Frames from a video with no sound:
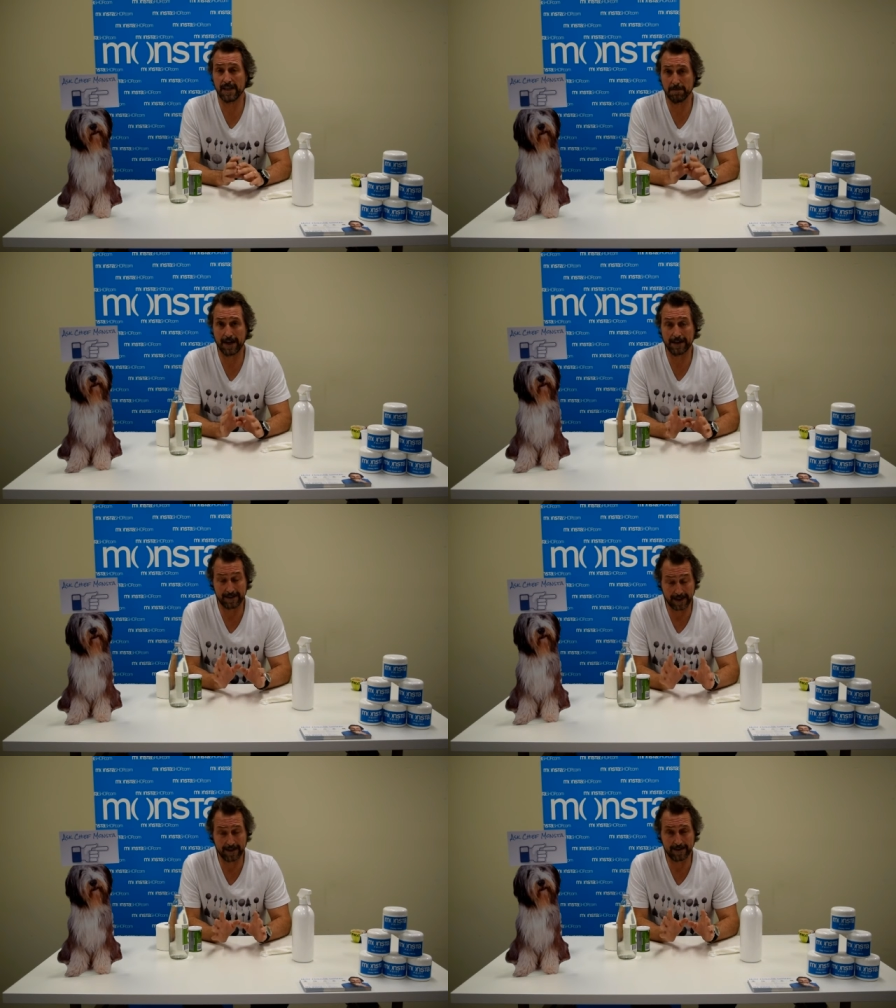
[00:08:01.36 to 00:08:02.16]
to
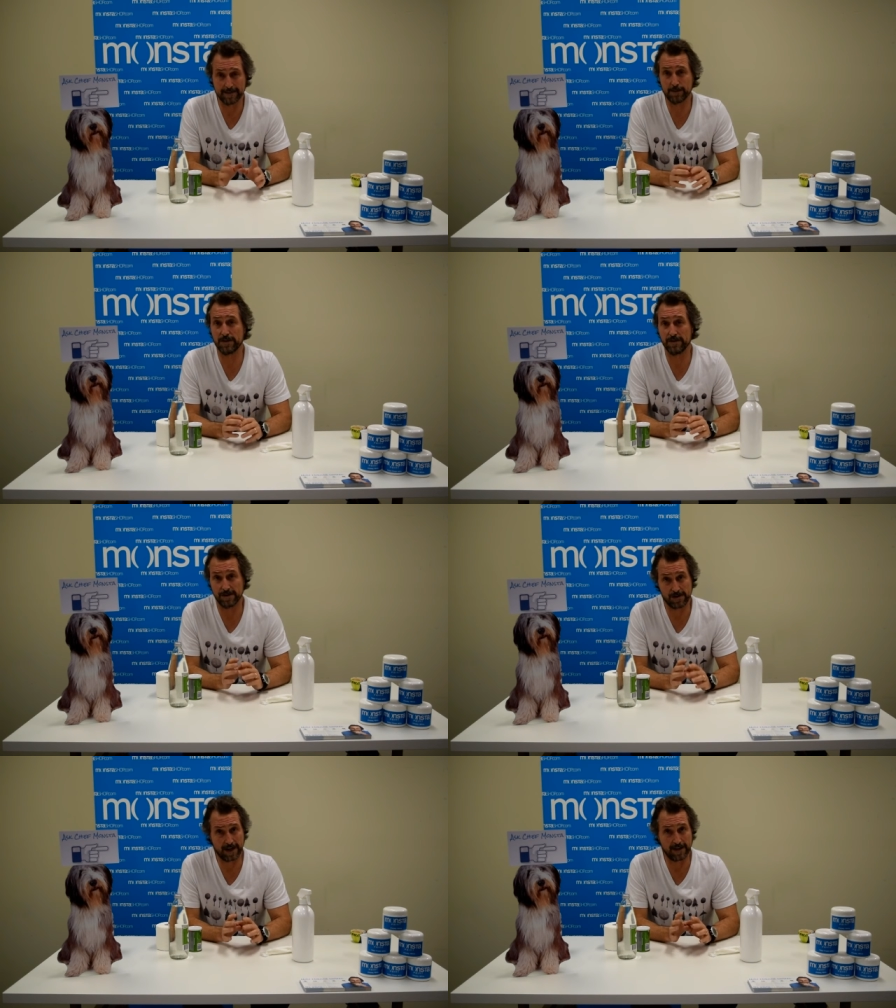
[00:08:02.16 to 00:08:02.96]
maintain it, which is a
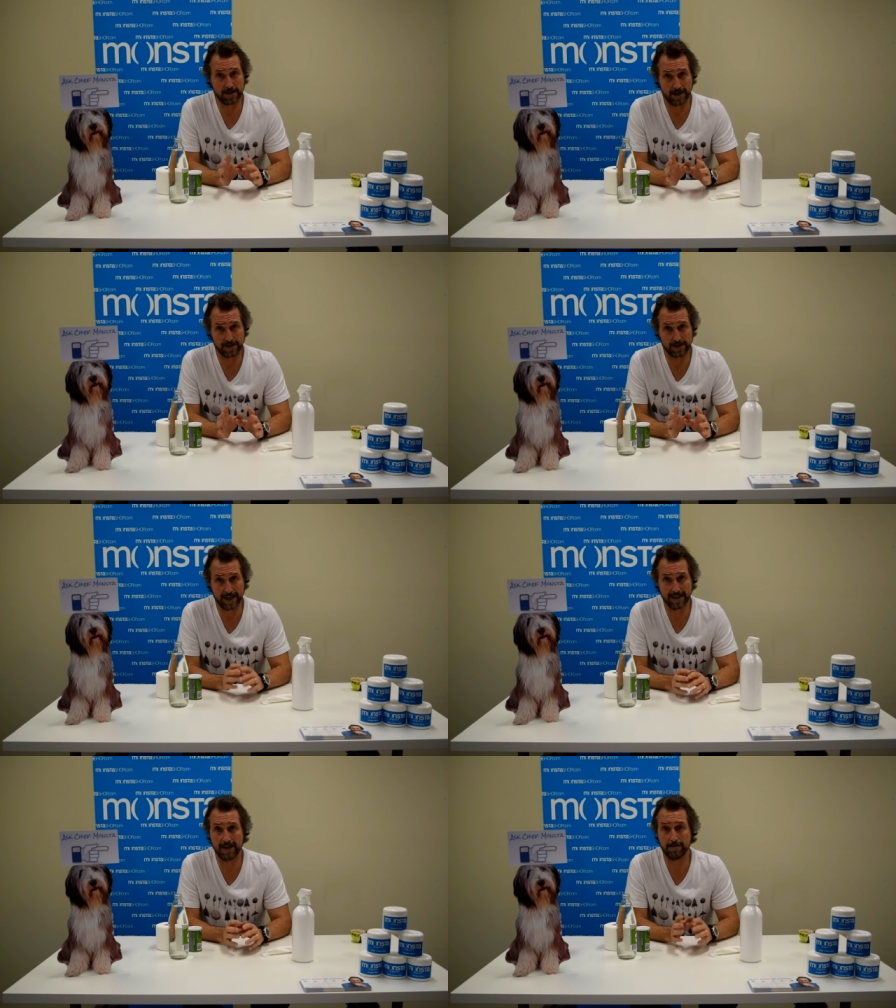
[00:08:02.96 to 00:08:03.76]
challenge, I
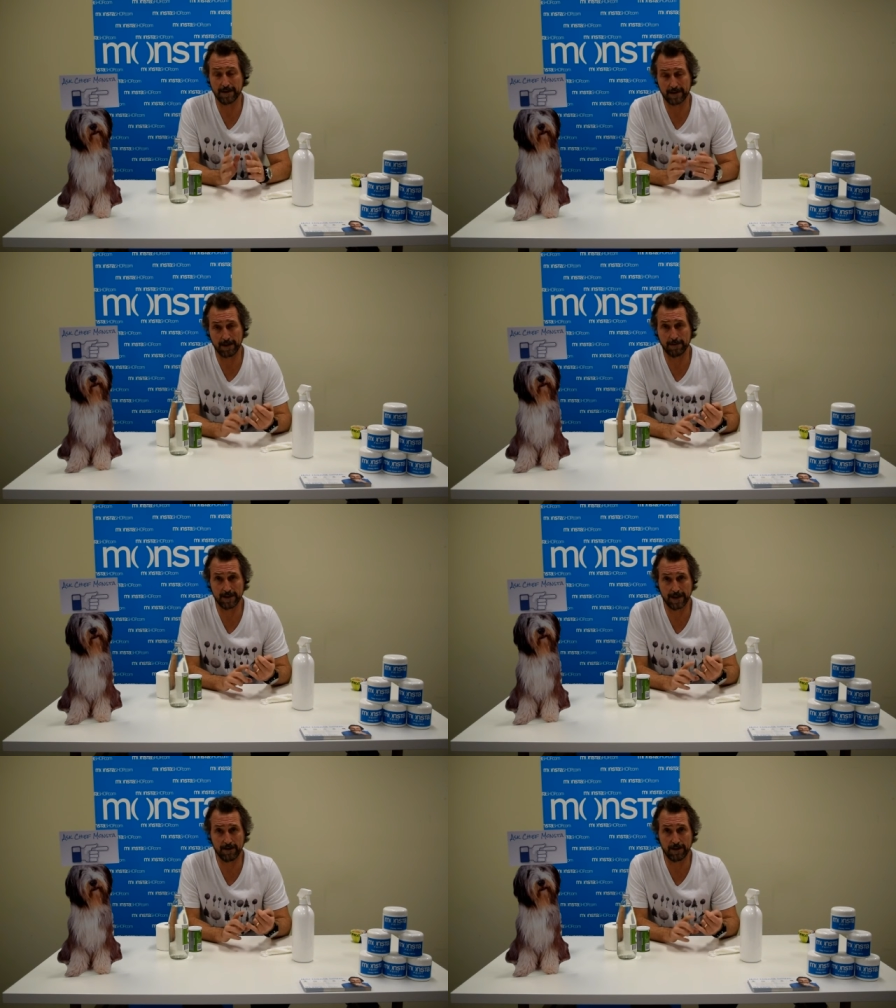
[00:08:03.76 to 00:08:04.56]
understand that, but keeping
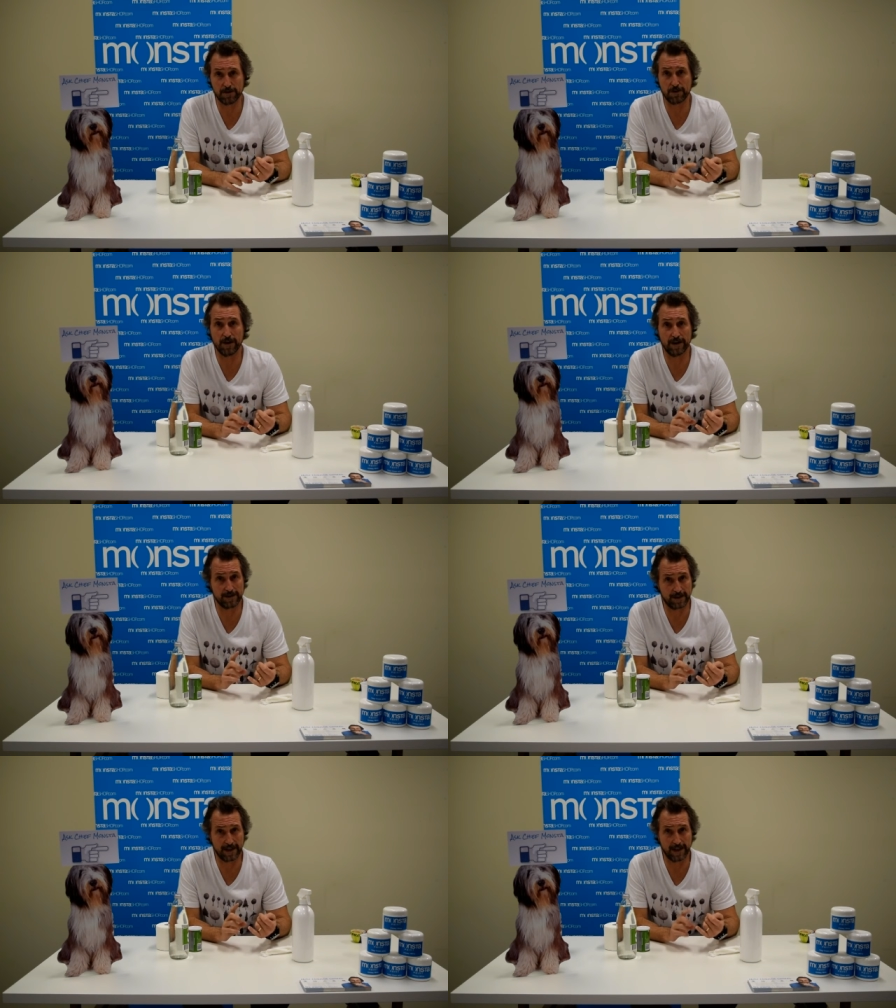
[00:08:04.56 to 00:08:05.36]
the area dry
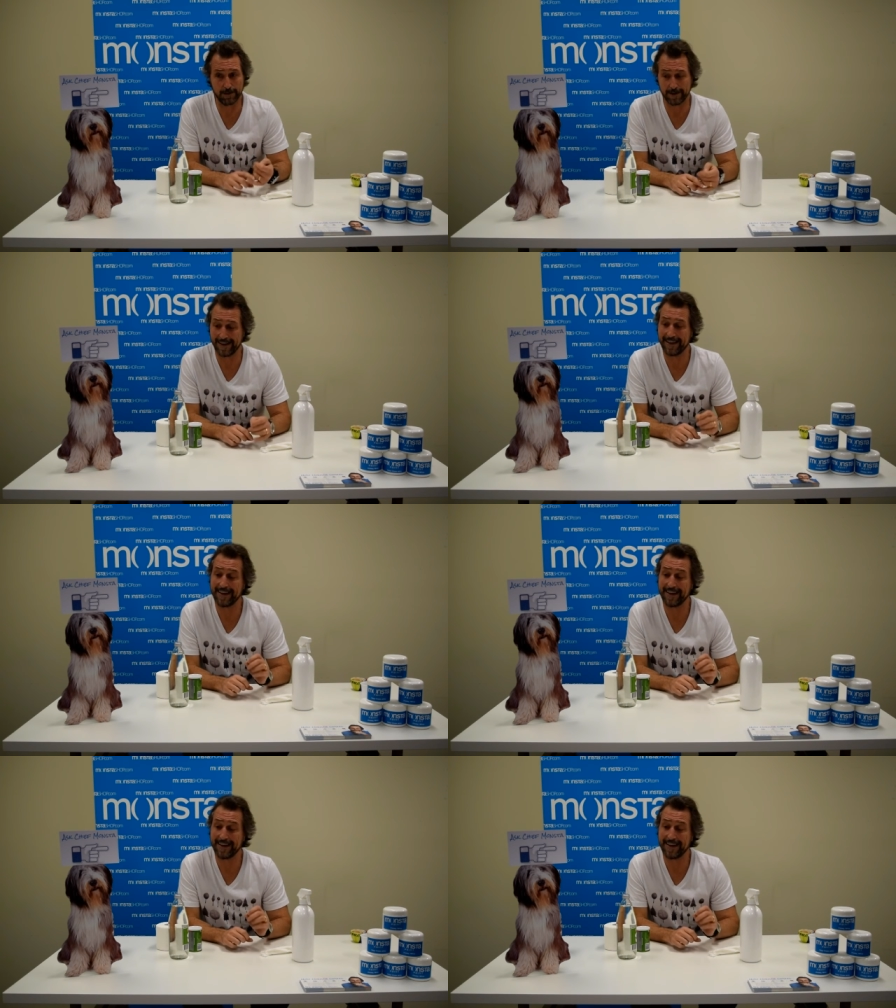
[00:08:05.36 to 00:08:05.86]
is the key to it.